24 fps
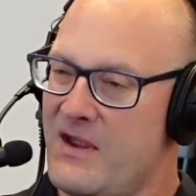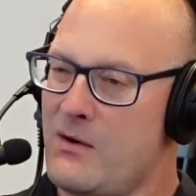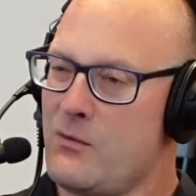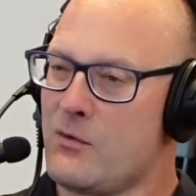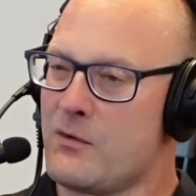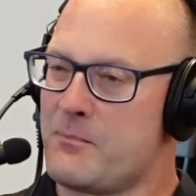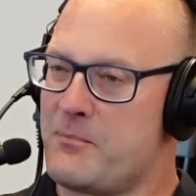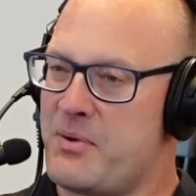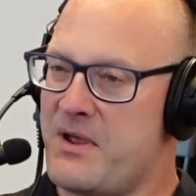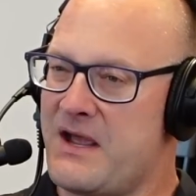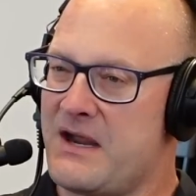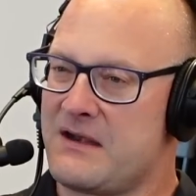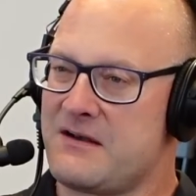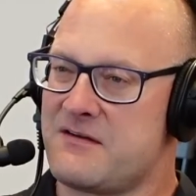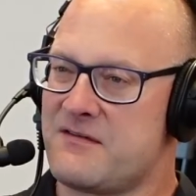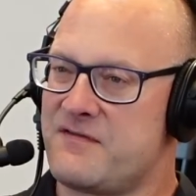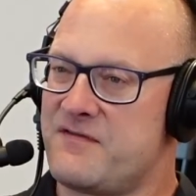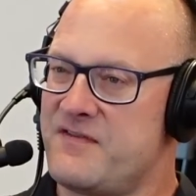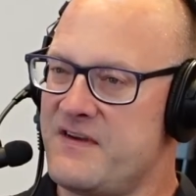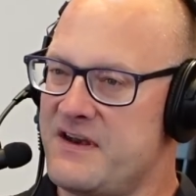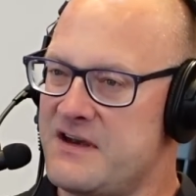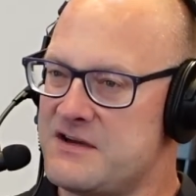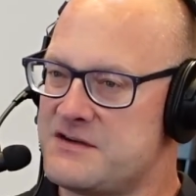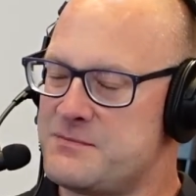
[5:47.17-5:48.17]
picked to
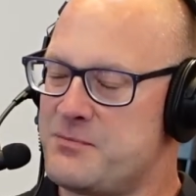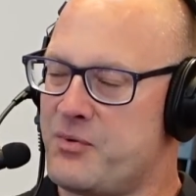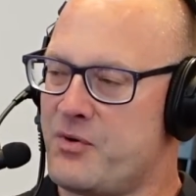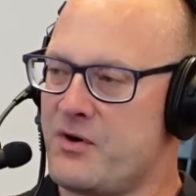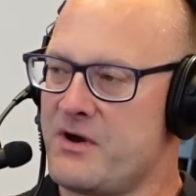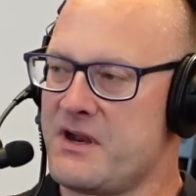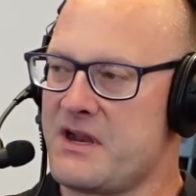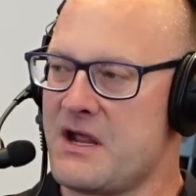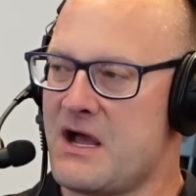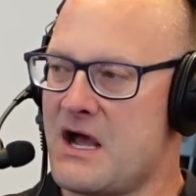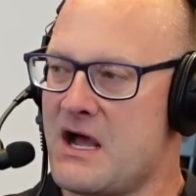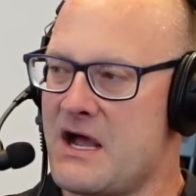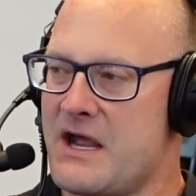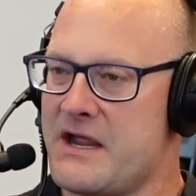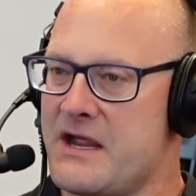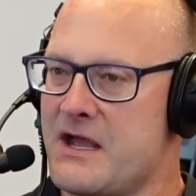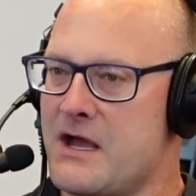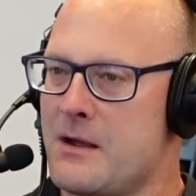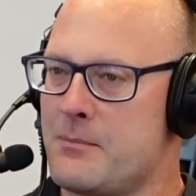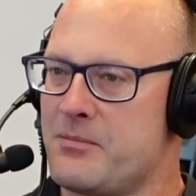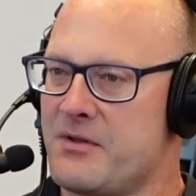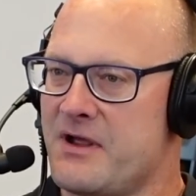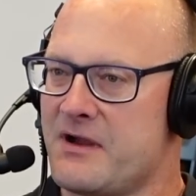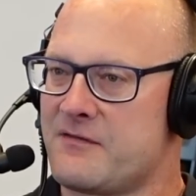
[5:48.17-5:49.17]
finish pretty high
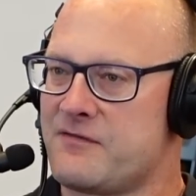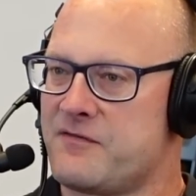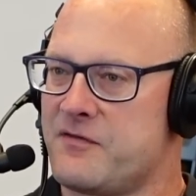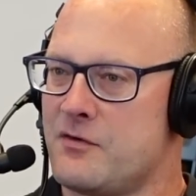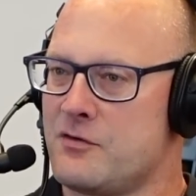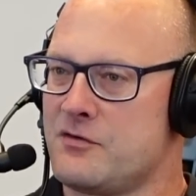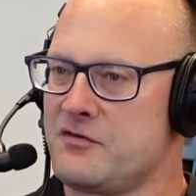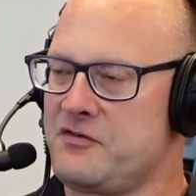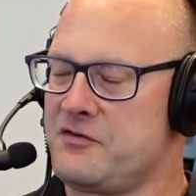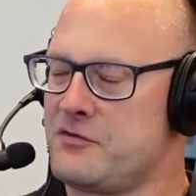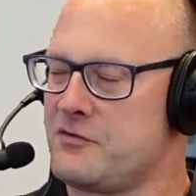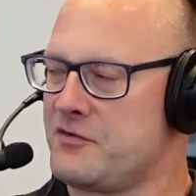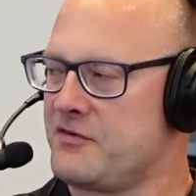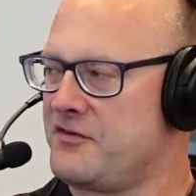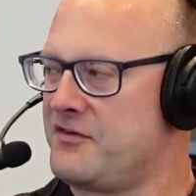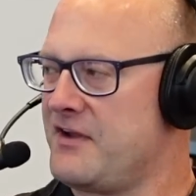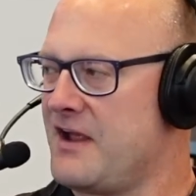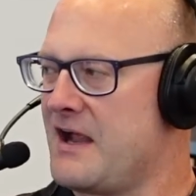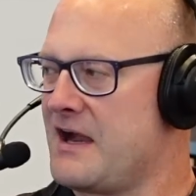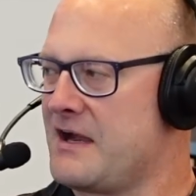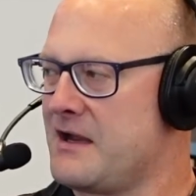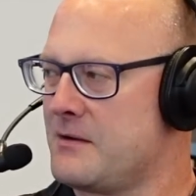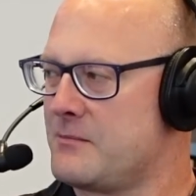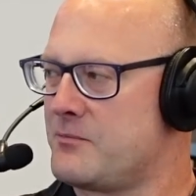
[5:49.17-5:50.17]
up, like first or
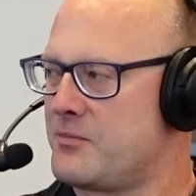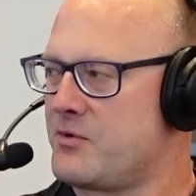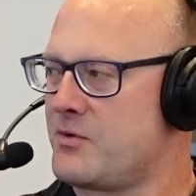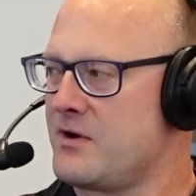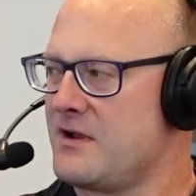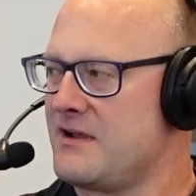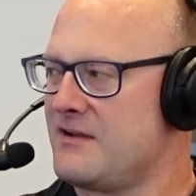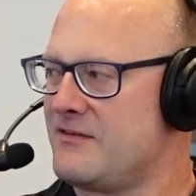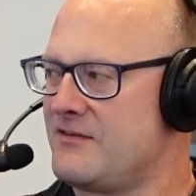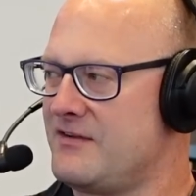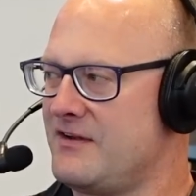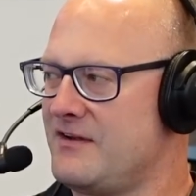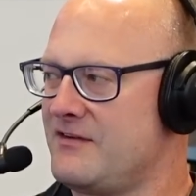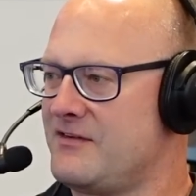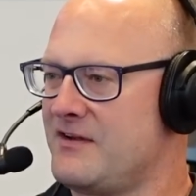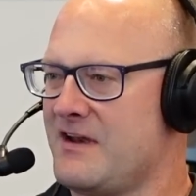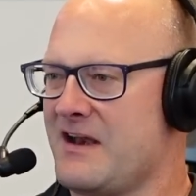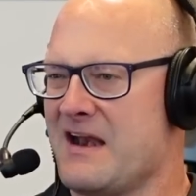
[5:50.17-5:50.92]
second preseason,